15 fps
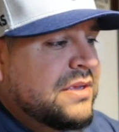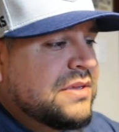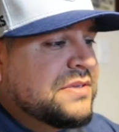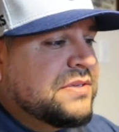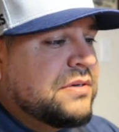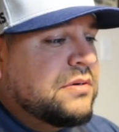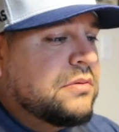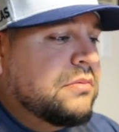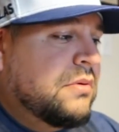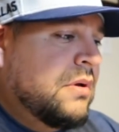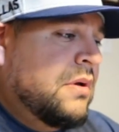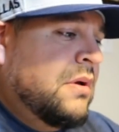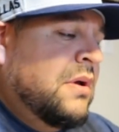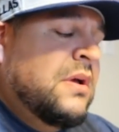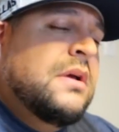So
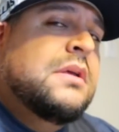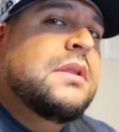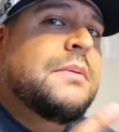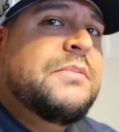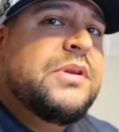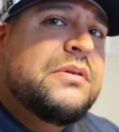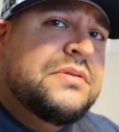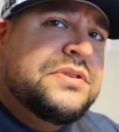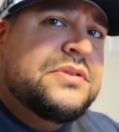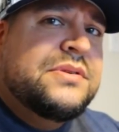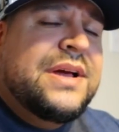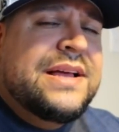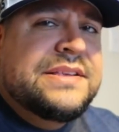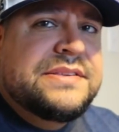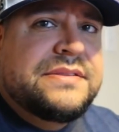let me know what you
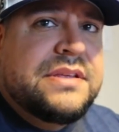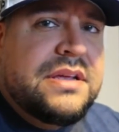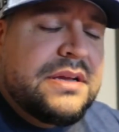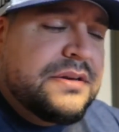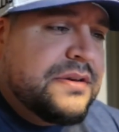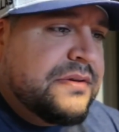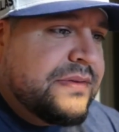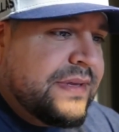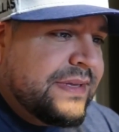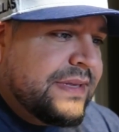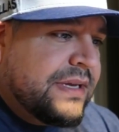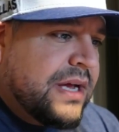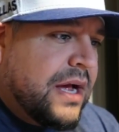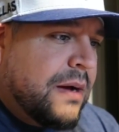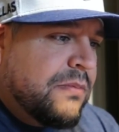guys think. Do you think
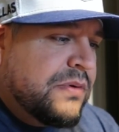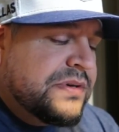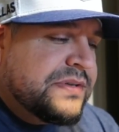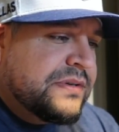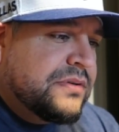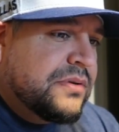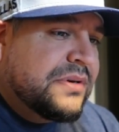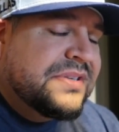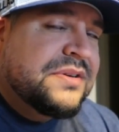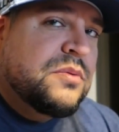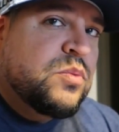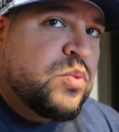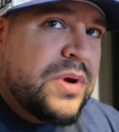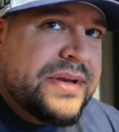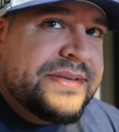the Cowboys are going to
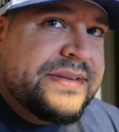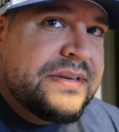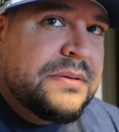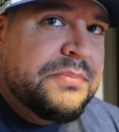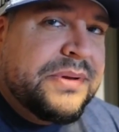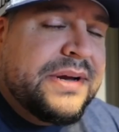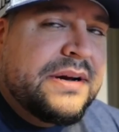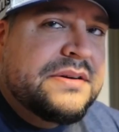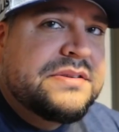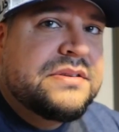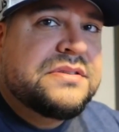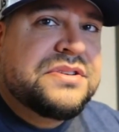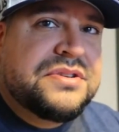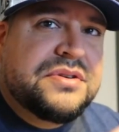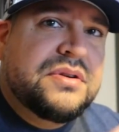rest any players?
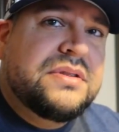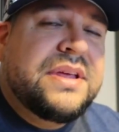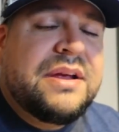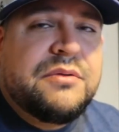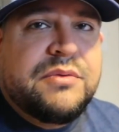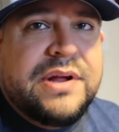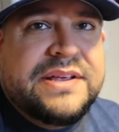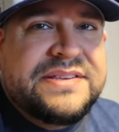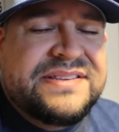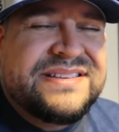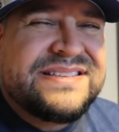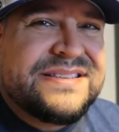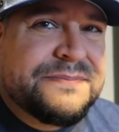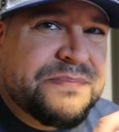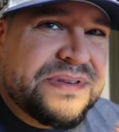Should they
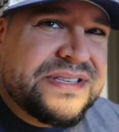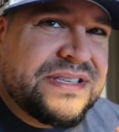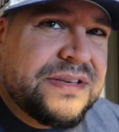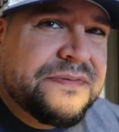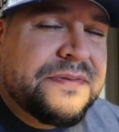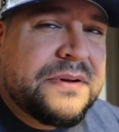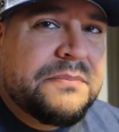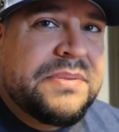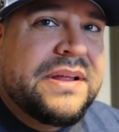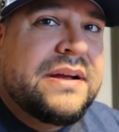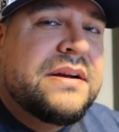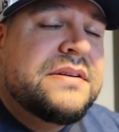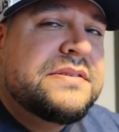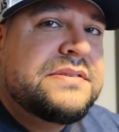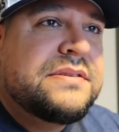rest specific
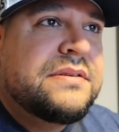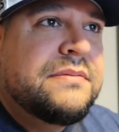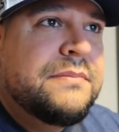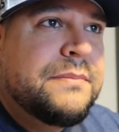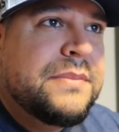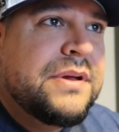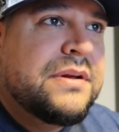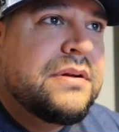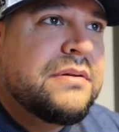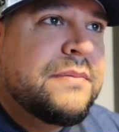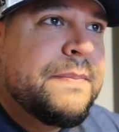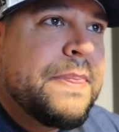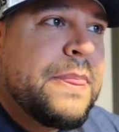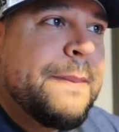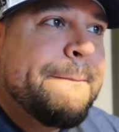players?
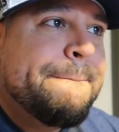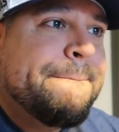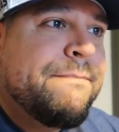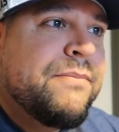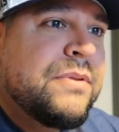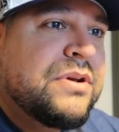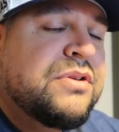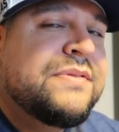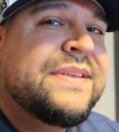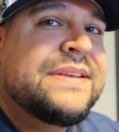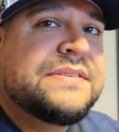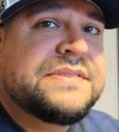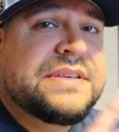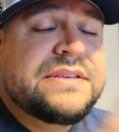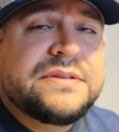Do you
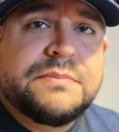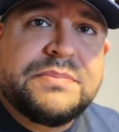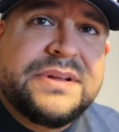think Zeke will